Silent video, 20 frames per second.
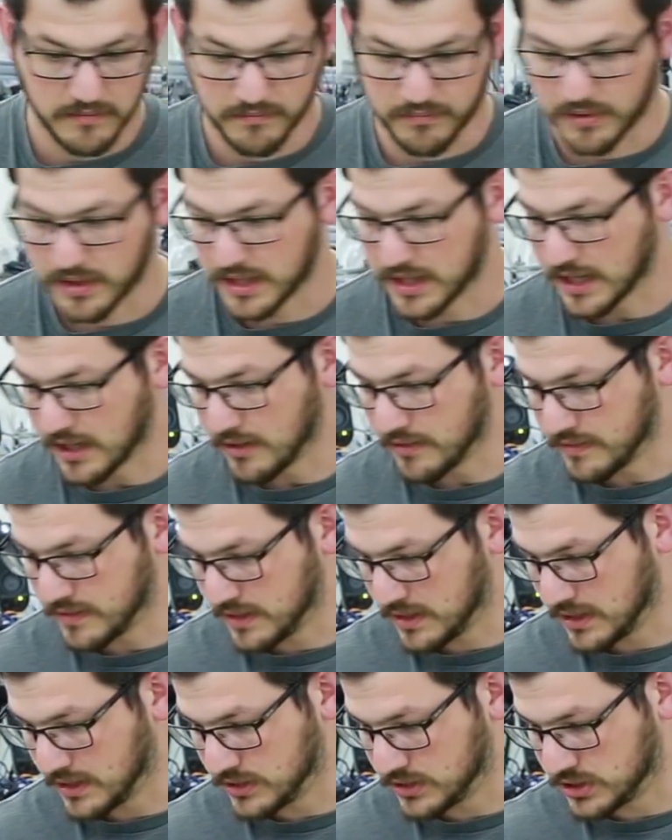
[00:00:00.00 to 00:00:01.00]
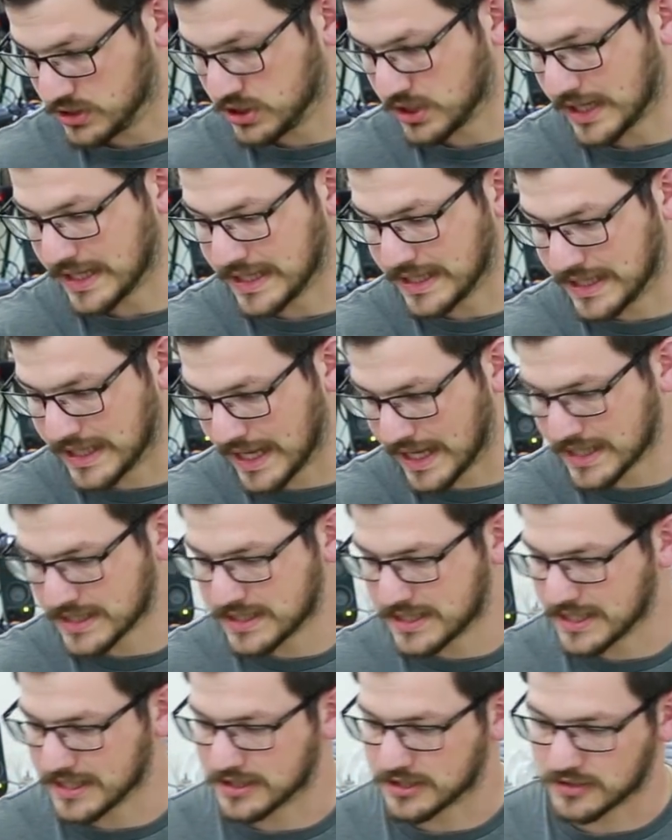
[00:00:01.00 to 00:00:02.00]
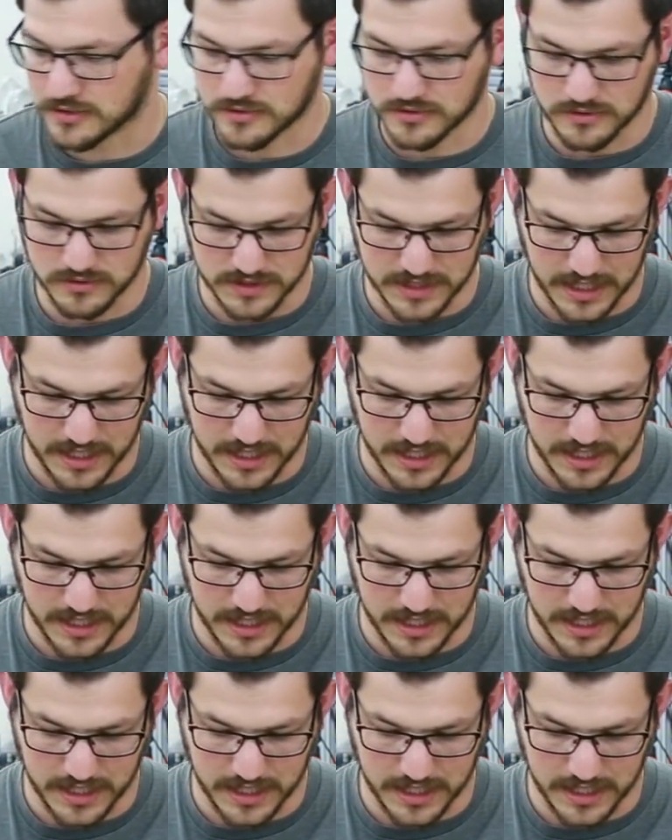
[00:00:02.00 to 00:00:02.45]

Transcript: break out the gigantic screws.